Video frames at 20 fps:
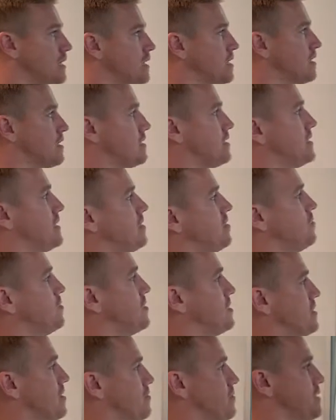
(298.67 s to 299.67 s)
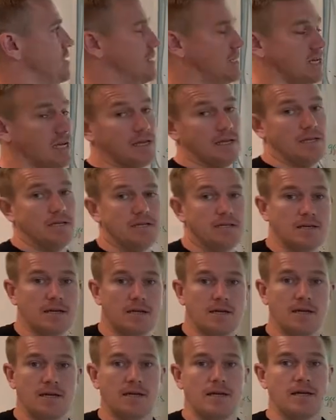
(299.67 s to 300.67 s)
can deal with some disease
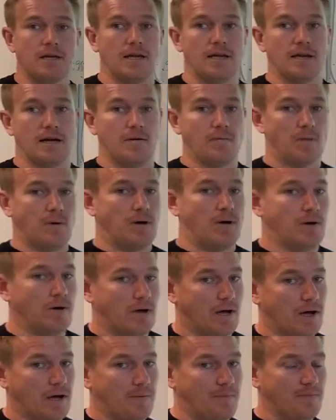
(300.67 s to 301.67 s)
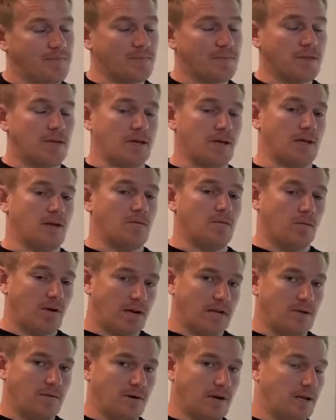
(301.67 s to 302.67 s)
in our body
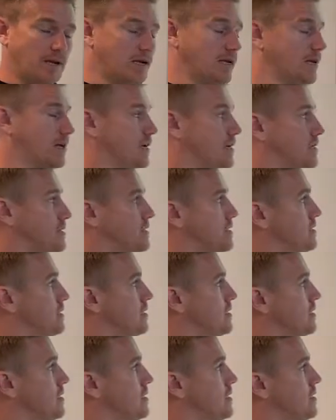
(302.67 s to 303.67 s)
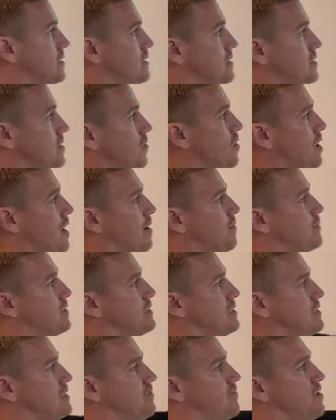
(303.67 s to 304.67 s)
when it occurs. So happens
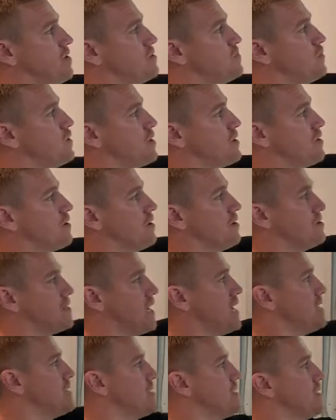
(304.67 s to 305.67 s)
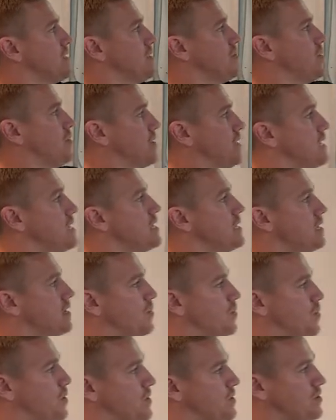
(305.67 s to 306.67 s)
is if those microbes enter the body and
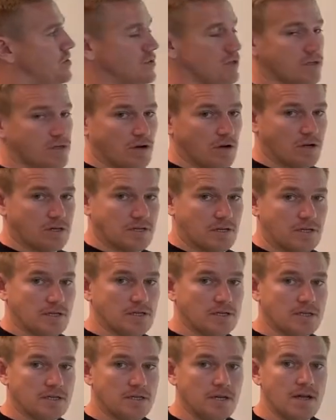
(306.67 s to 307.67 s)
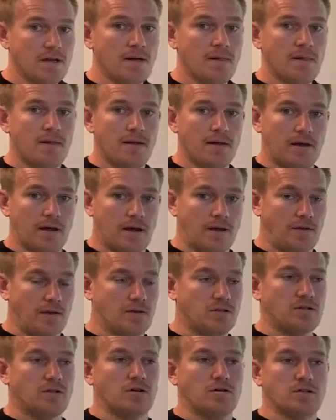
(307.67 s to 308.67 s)
produce the toxins, those
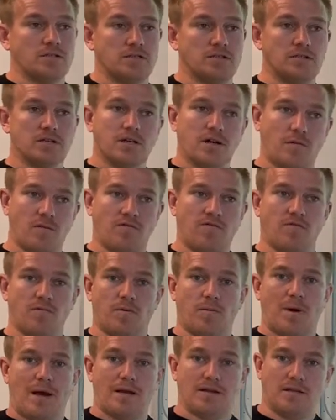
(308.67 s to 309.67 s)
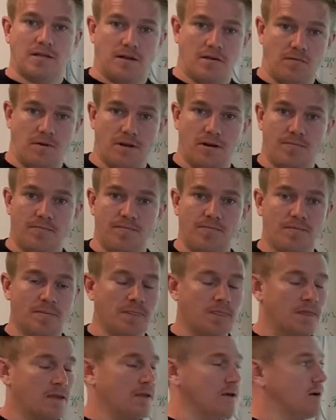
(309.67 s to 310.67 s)
toxins are coming from the bacteria.
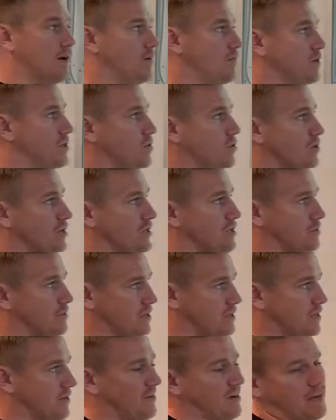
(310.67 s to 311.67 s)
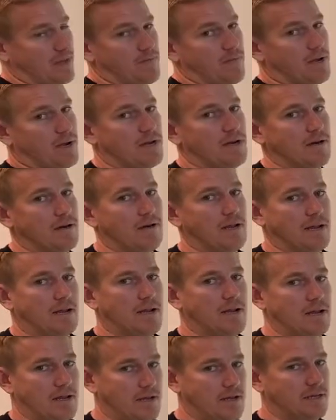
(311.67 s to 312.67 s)
And we're talking specifically
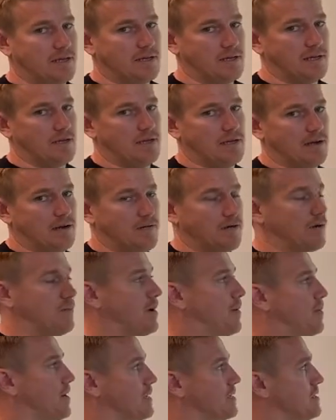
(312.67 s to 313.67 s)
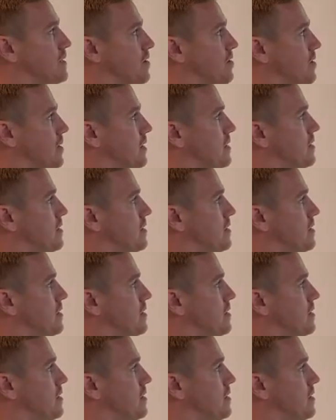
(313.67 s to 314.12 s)
in this area about bacteria.